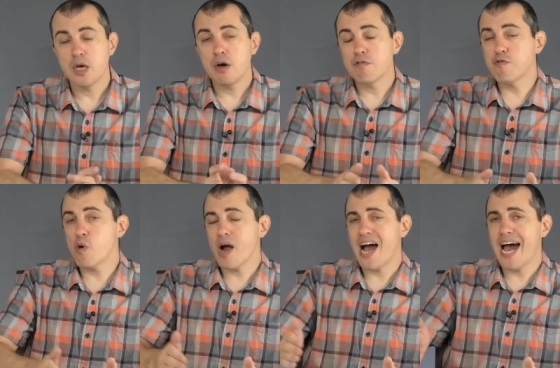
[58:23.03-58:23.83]

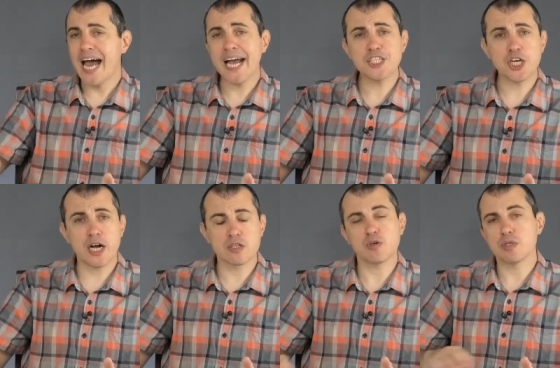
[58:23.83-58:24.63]
For a hash
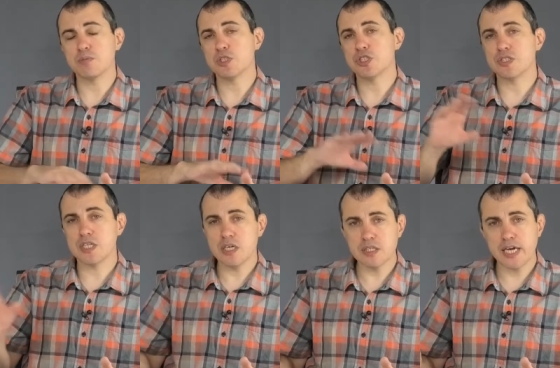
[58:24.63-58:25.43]
algorithm, which is the
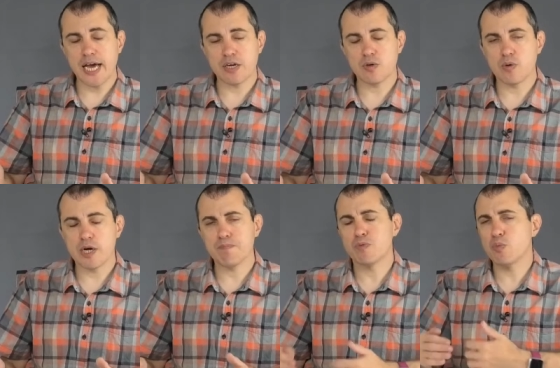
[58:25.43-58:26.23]
other
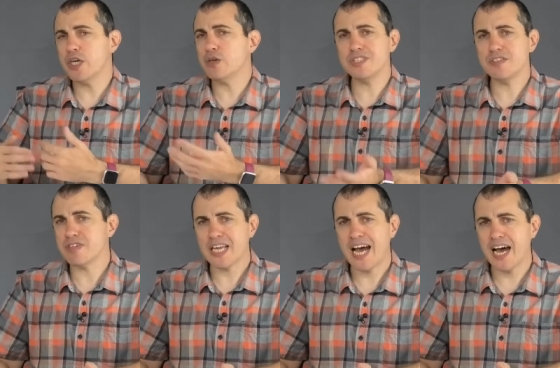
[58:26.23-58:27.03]
category, we don't
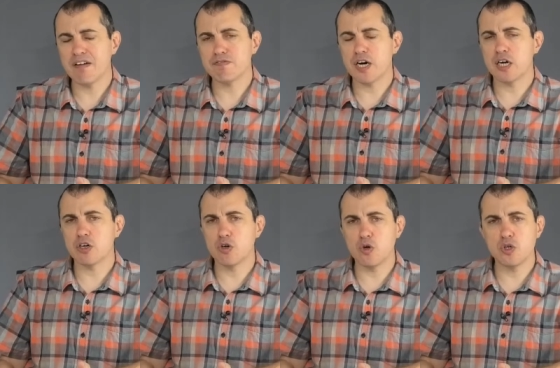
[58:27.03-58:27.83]
even have a
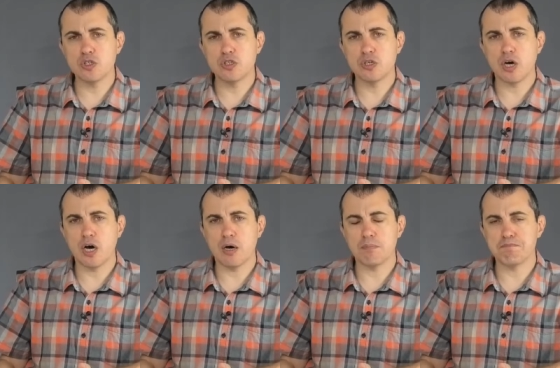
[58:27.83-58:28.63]
good
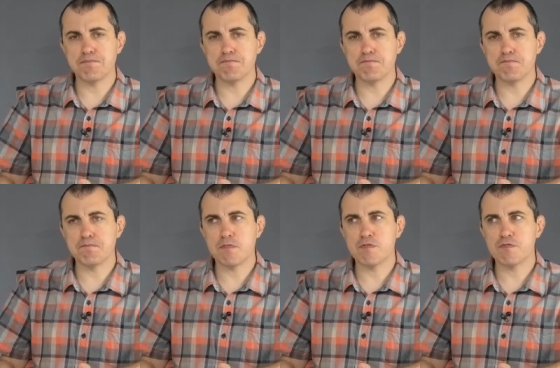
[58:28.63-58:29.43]

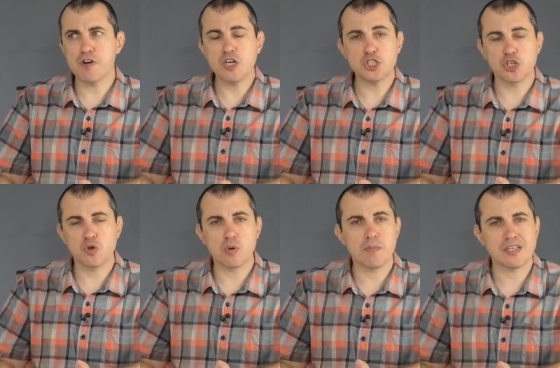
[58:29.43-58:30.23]
function
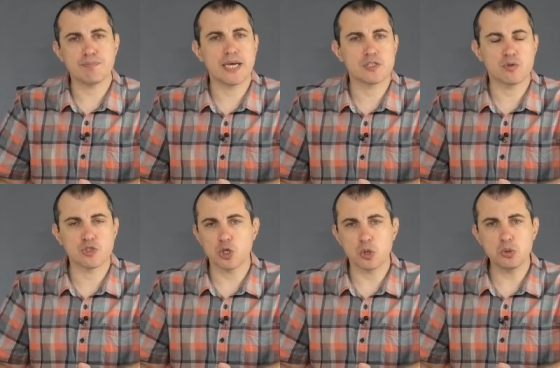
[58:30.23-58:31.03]
or mathematical
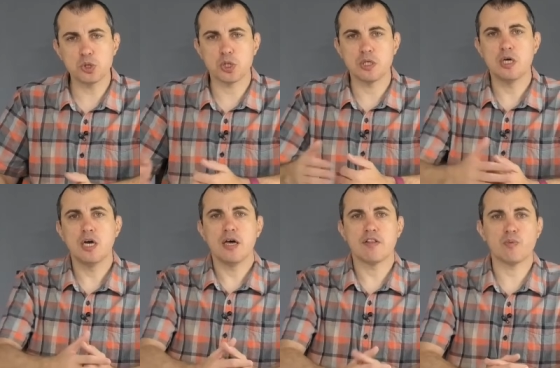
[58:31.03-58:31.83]
solution
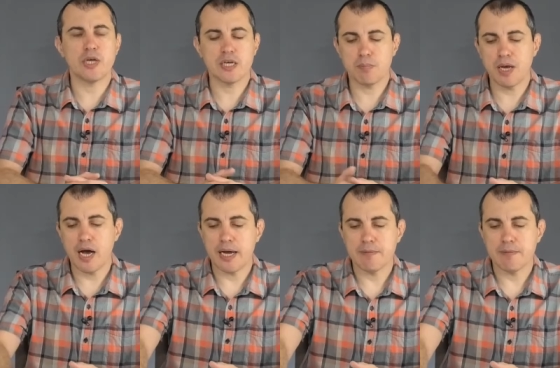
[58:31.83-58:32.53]
that we can apply.